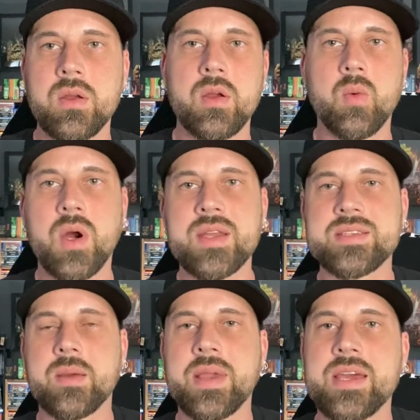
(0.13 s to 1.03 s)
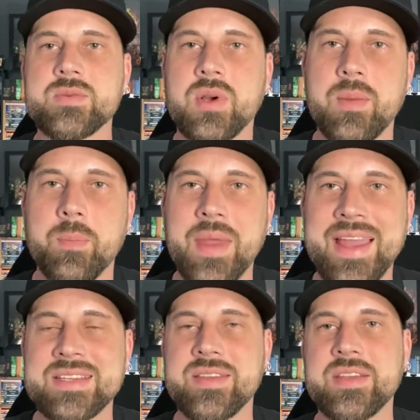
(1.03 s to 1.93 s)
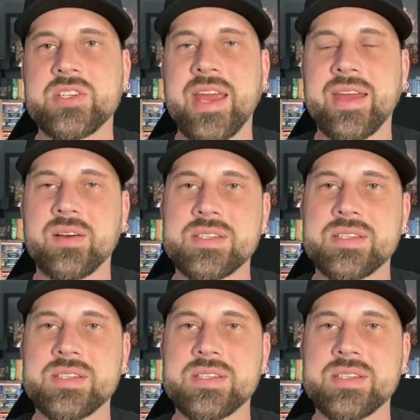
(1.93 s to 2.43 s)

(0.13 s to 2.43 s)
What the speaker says: What is up, guys? Welcome back to the channel.